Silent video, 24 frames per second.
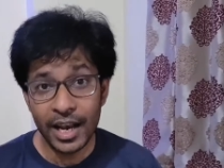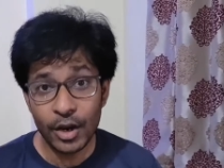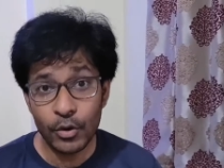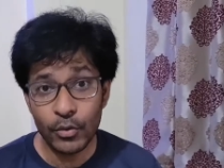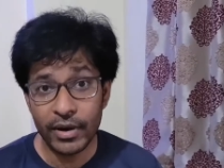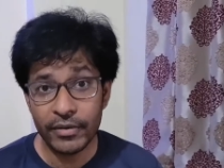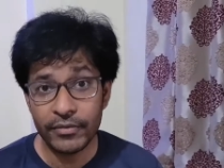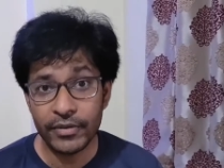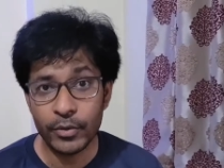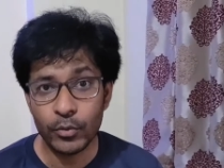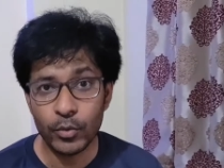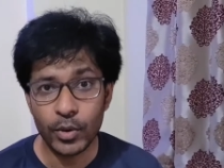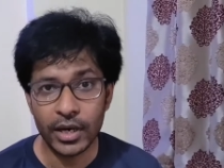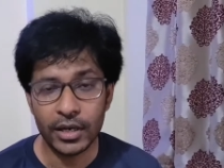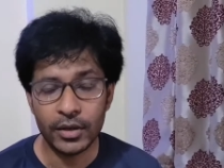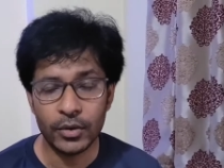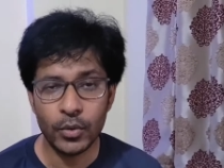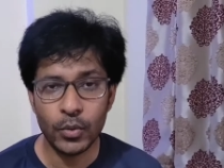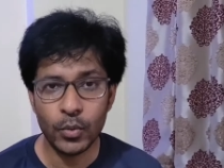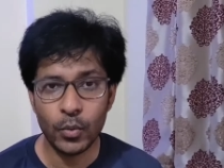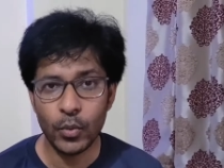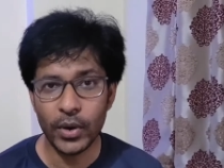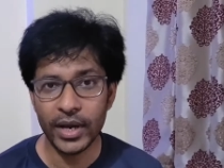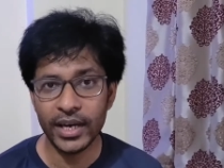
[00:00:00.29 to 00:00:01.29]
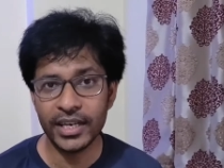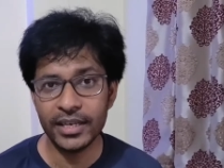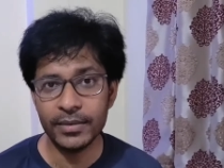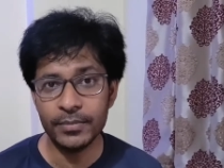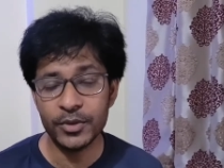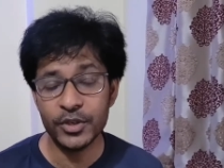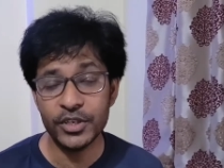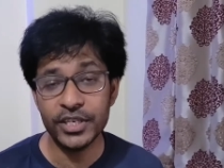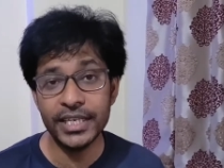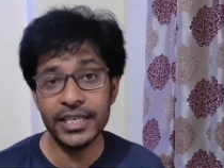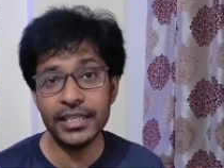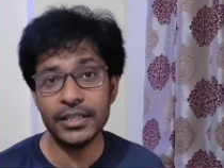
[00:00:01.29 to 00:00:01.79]
Hello everyone,
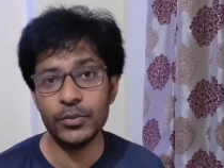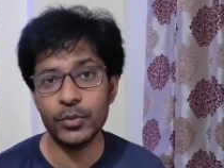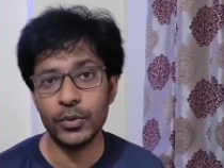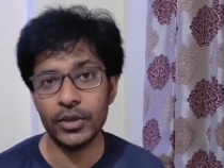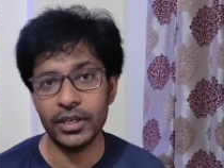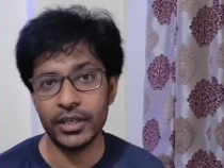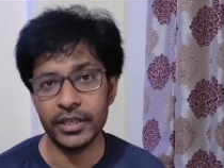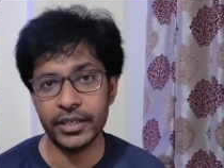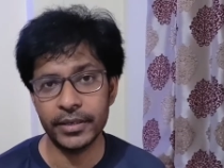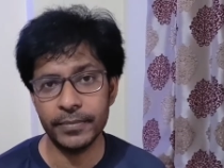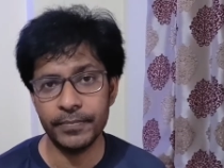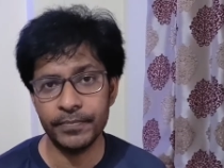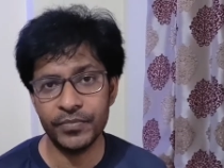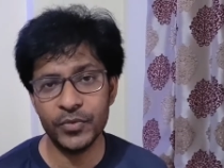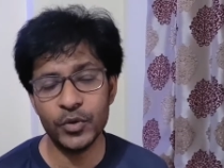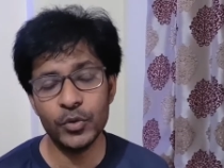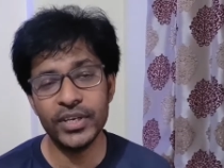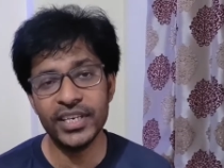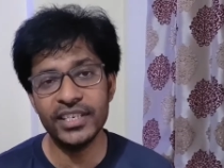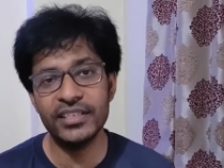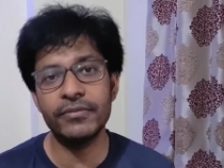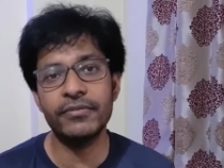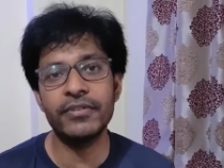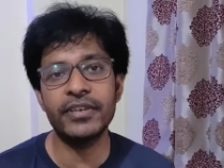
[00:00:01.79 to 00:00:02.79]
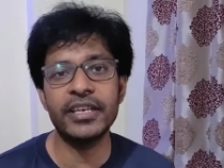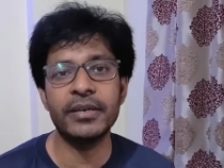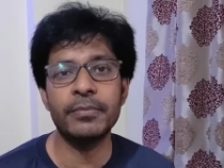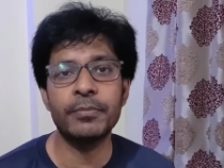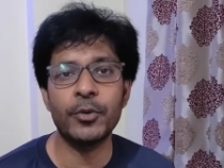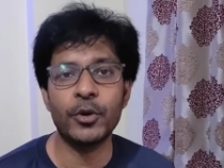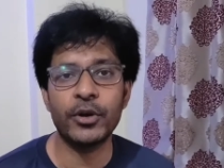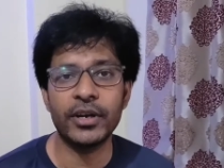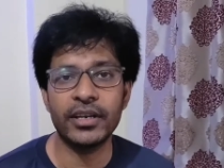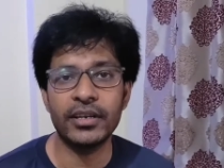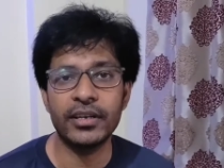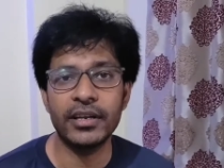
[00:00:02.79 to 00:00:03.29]
welcome to Neil's World. Today is a very
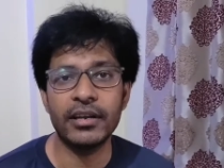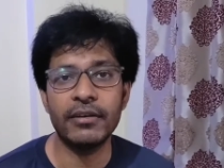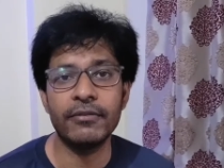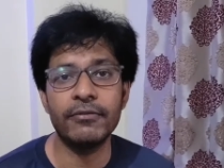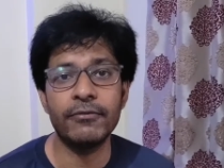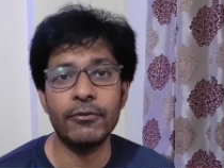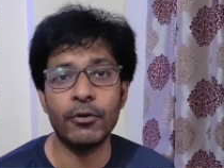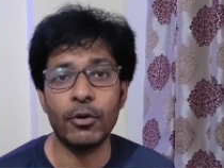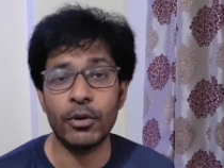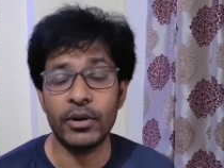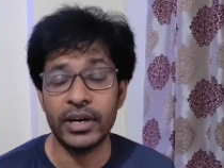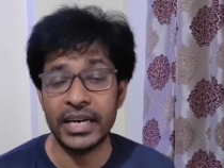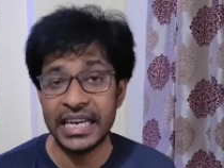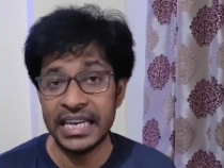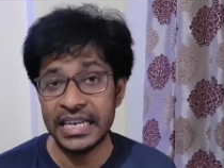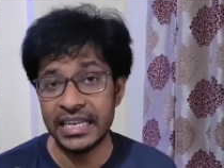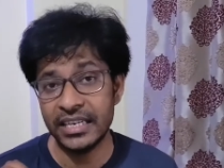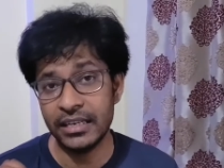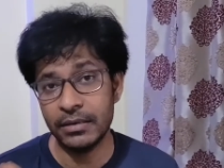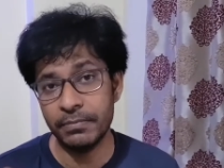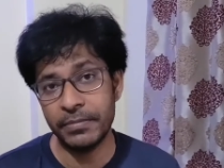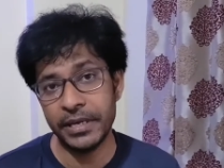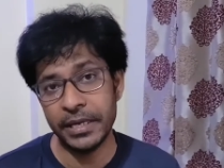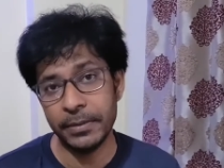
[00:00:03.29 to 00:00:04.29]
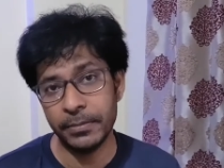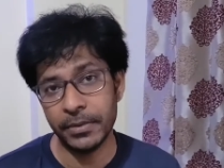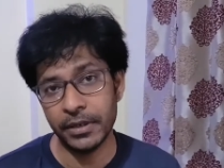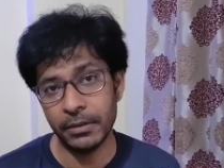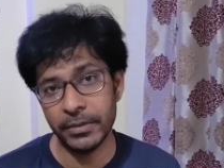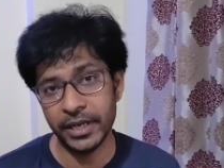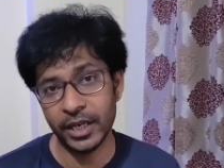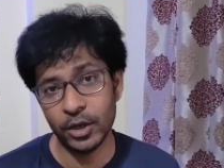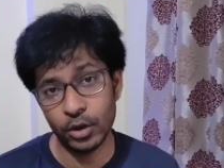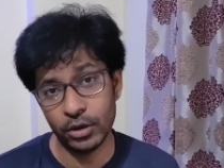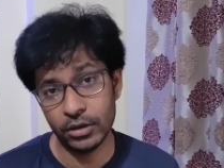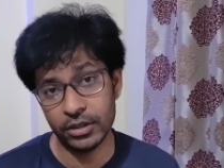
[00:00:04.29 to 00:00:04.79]
important day for Indian
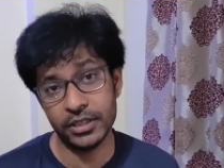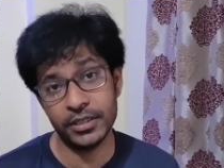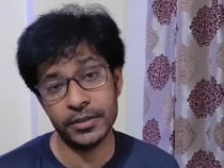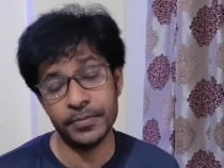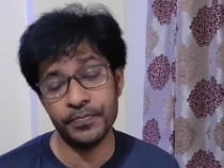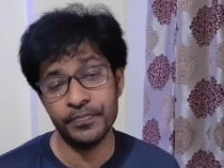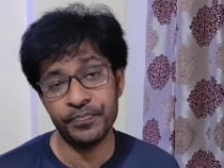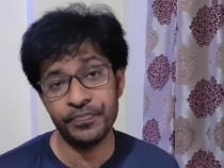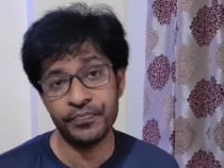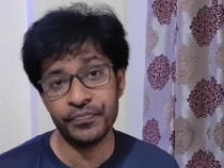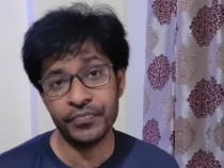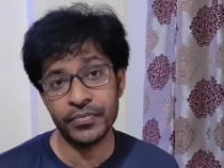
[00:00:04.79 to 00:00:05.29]
people because